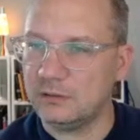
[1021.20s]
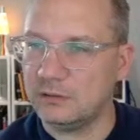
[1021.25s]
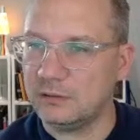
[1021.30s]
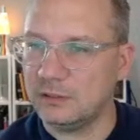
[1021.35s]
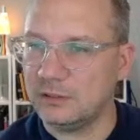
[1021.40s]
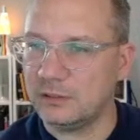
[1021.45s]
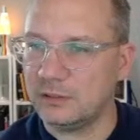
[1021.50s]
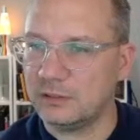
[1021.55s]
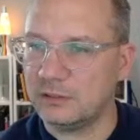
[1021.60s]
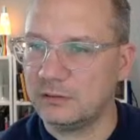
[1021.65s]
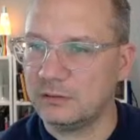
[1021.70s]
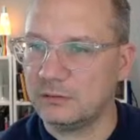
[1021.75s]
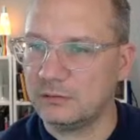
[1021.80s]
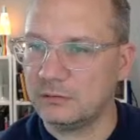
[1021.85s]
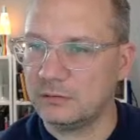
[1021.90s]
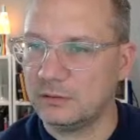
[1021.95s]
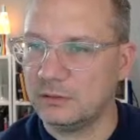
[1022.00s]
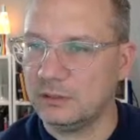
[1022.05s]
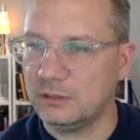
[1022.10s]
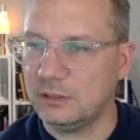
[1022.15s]
like
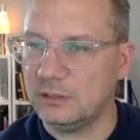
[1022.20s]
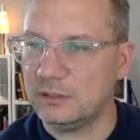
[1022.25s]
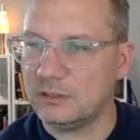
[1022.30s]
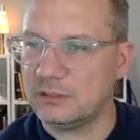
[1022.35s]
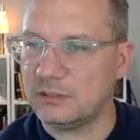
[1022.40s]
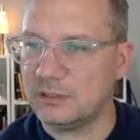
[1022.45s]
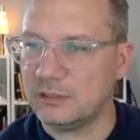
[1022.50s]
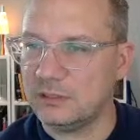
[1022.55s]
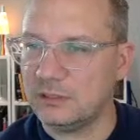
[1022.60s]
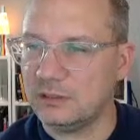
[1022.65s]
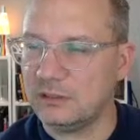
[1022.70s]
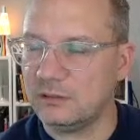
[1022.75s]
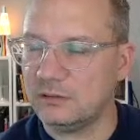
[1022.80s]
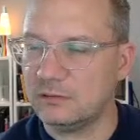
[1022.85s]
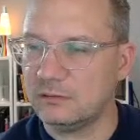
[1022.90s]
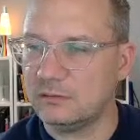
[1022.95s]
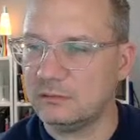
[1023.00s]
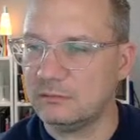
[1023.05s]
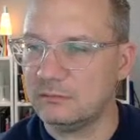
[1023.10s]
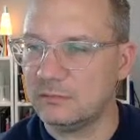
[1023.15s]

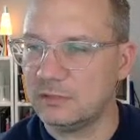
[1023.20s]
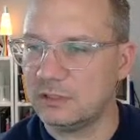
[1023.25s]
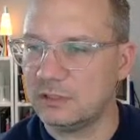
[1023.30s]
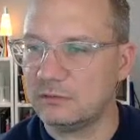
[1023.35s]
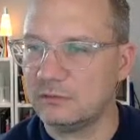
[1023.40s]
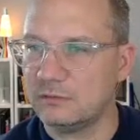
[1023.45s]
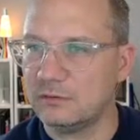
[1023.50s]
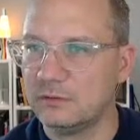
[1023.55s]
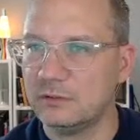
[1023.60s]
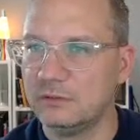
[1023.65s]
18. Make it really